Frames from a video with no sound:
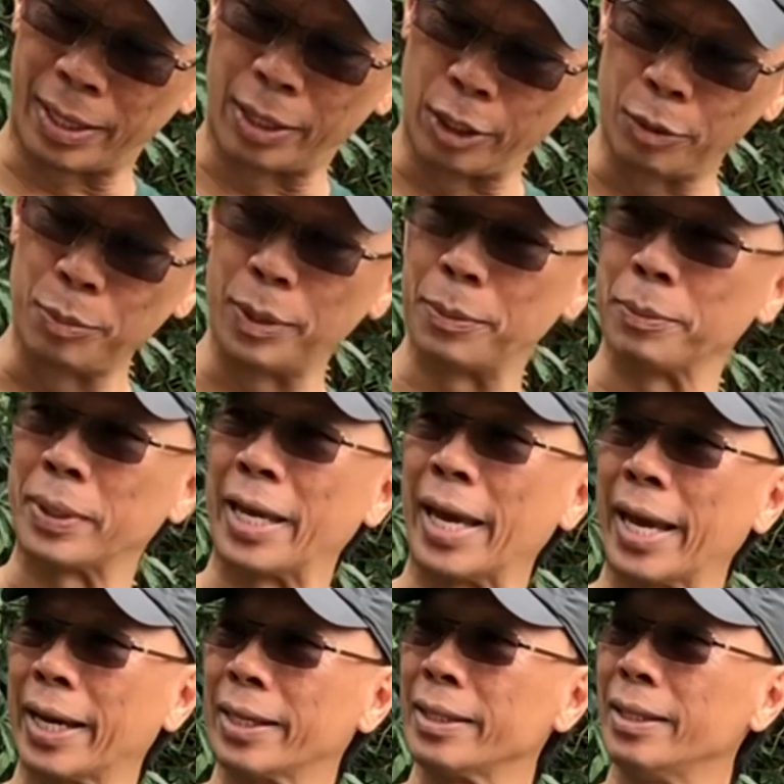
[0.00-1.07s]
aluminum
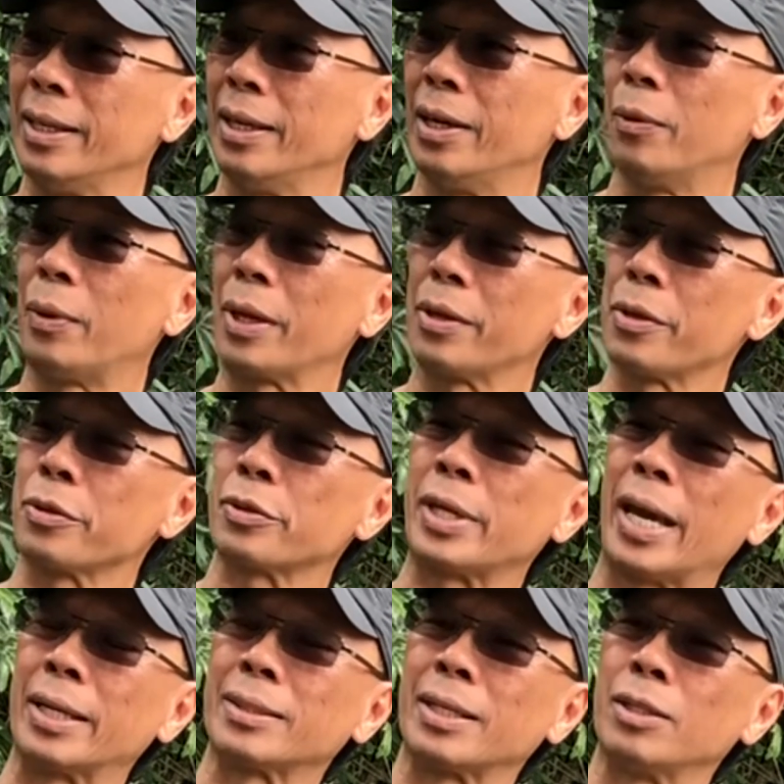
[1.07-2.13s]
can, one of those
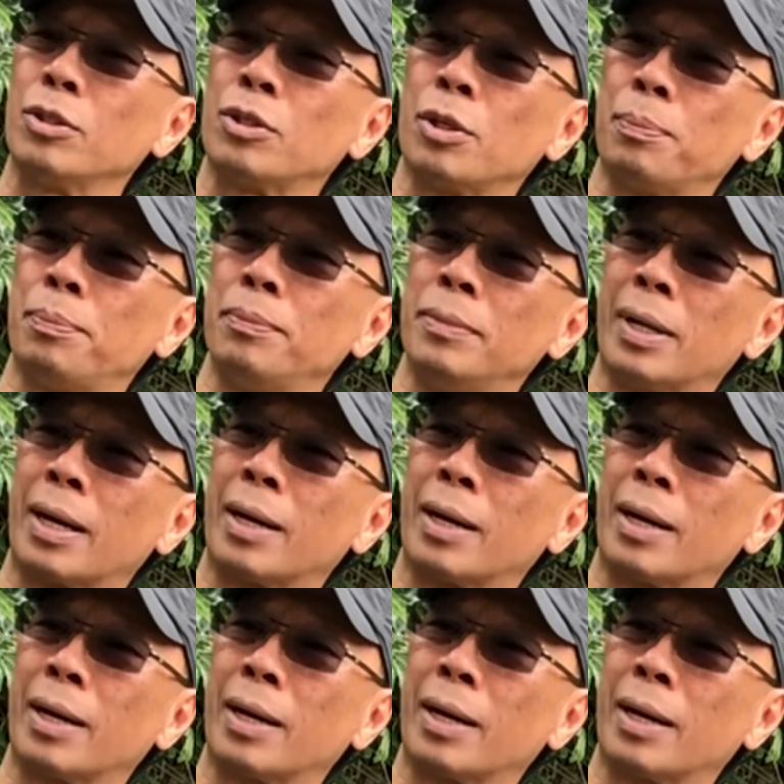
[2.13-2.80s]
cans that used to